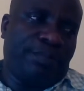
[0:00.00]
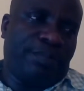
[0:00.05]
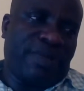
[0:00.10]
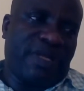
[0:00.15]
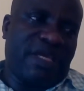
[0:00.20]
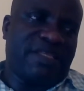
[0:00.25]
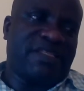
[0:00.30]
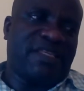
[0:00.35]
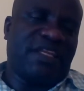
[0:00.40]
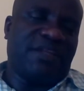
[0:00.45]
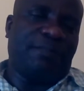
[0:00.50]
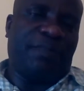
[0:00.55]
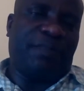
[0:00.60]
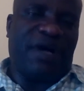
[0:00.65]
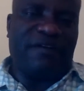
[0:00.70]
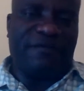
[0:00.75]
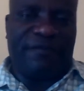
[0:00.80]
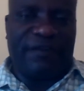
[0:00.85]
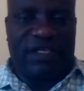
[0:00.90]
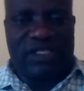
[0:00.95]
present
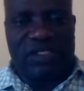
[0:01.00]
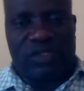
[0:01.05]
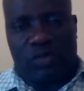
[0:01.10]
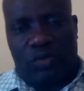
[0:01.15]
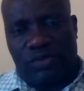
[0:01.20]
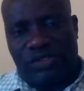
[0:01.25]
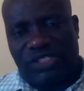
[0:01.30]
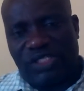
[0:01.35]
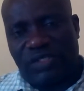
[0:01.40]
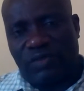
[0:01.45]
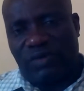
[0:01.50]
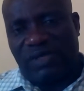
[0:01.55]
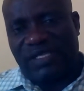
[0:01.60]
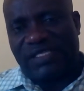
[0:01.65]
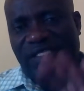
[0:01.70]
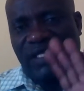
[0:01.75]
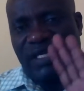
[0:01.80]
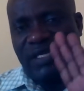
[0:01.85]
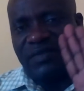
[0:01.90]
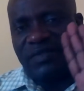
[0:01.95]
perfect
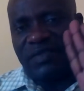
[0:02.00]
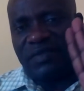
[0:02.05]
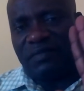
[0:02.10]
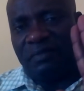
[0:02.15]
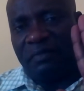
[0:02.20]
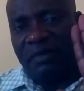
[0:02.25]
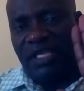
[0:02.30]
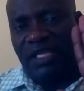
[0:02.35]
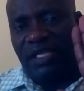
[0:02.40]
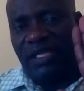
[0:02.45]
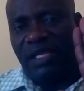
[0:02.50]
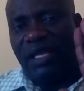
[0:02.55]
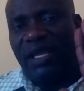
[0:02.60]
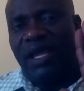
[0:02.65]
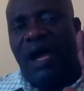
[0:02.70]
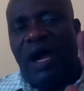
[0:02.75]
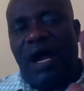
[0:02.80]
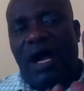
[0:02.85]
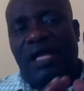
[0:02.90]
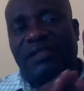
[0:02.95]
continuous tense three.
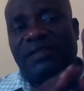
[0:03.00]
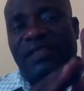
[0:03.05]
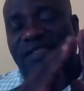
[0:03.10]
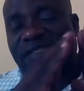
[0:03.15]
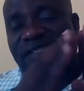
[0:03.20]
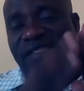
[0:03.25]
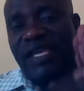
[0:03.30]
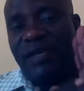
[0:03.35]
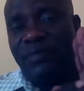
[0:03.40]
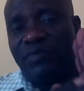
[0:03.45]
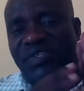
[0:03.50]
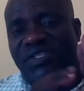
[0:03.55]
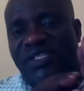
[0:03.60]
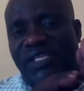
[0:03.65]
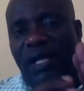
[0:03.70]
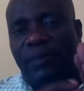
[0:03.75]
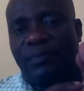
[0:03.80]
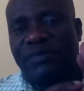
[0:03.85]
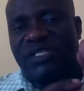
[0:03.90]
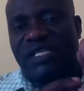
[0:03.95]
And the same
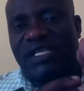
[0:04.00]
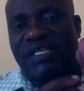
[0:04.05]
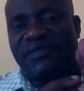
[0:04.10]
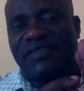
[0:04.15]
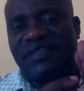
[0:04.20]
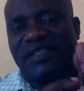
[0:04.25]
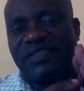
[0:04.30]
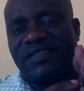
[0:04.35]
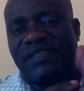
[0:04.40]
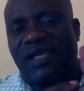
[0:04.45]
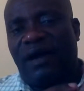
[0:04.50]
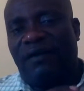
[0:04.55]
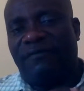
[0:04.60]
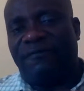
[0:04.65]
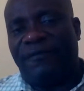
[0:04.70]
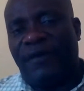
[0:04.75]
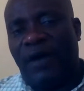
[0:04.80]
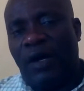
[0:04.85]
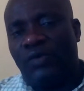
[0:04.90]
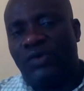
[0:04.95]
subtenses are
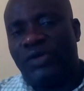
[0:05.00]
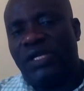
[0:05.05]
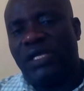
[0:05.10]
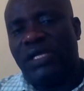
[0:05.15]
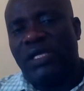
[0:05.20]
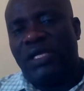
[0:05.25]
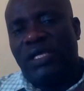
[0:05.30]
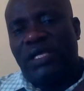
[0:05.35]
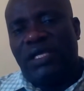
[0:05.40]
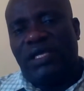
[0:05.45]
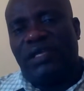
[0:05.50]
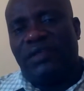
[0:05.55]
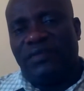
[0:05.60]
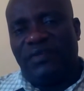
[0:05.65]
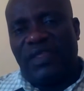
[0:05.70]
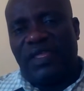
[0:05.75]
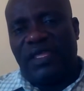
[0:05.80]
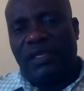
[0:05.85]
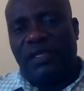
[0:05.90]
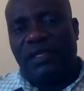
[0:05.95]
found in
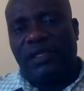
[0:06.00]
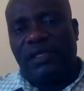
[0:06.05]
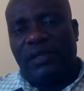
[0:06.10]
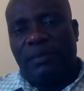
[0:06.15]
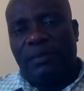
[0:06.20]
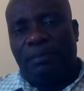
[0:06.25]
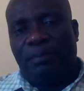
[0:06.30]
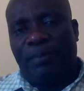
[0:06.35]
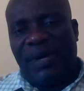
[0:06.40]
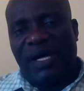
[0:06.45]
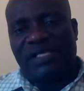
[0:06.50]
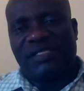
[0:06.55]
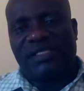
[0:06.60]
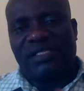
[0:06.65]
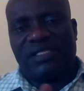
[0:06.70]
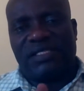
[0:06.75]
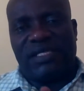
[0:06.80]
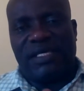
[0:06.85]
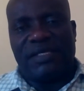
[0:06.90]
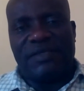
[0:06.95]
the
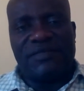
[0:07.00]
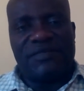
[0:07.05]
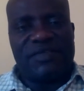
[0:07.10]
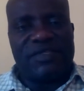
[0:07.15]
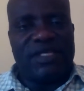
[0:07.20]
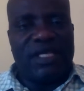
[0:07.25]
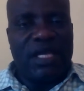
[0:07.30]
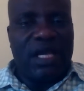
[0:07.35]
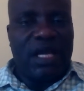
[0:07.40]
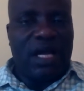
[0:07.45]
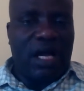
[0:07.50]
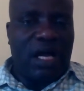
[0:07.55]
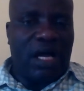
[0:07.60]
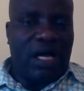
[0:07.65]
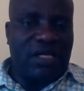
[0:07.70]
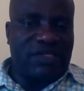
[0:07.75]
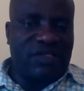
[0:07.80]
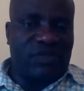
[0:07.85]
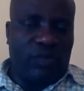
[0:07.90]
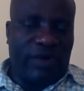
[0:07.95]
past tense
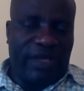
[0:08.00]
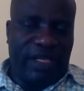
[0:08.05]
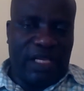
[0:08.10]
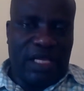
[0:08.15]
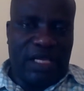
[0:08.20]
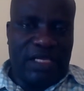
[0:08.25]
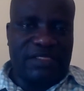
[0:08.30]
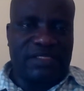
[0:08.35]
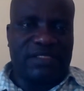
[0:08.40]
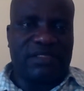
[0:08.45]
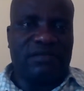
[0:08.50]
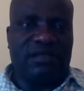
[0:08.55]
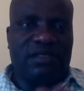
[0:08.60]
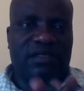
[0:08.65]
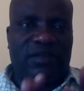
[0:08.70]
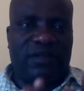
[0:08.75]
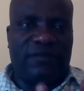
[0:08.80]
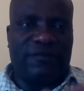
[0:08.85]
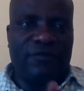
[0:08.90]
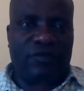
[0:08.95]
as well as
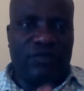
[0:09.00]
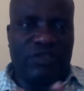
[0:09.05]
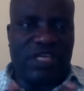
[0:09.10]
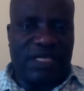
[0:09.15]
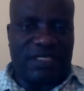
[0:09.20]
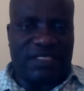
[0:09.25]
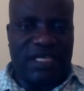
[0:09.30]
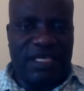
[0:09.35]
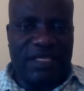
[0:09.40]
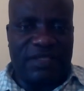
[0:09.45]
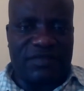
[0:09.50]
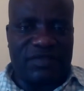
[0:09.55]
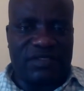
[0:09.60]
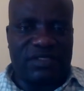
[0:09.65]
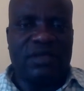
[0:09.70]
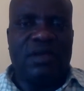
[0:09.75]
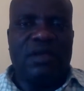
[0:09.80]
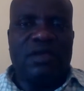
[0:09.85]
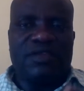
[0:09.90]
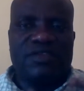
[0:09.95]
in the future
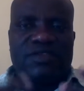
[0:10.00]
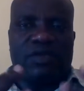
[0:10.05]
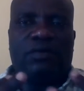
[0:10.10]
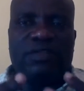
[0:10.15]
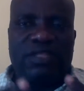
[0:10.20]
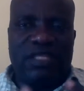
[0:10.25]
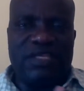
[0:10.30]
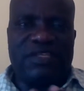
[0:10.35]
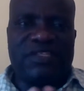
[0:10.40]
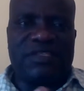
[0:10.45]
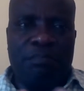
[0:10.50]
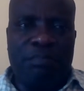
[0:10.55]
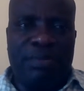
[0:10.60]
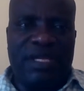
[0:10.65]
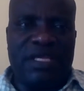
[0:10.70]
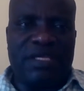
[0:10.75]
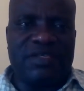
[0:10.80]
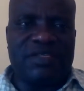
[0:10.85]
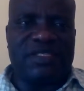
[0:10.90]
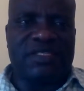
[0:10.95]
tense. So this
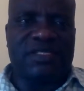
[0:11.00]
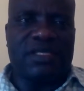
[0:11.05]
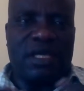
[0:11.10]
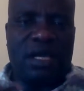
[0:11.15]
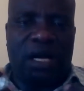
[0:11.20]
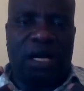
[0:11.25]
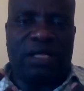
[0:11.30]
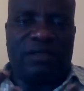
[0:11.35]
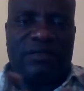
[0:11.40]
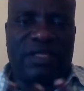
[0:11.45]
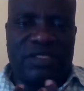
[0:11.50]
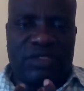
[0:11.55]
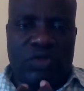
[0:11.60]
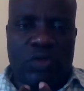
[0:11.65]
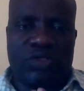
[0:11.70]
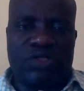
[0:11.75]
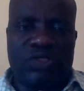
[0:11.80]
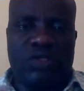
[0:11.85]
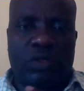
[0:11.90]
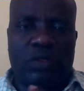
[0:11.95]
brings uh, the
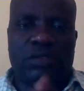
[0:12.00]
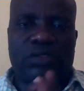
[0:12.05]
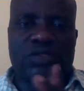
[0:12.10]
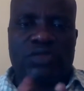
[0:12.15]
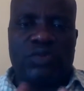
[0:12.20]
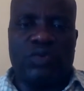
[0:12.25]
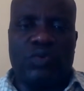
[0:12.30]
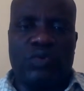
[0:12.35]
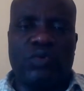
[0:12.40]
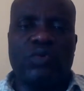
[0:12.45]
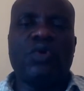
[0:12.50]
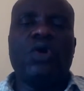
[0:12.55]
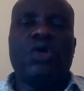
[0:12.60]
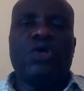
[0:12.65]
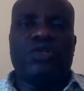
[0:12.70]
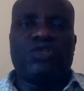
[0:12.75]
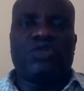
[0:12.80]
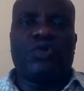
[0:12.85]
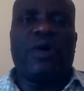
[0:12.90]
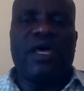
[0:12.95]
total to
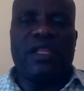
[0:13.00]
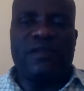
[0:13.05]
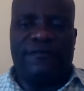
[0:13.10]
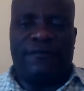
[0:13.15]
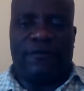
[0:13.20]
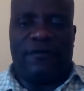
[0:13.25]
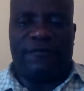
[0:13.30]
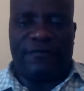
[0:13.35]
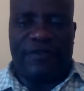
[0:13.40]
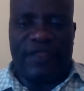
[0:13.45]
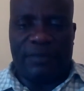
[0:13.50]
12 of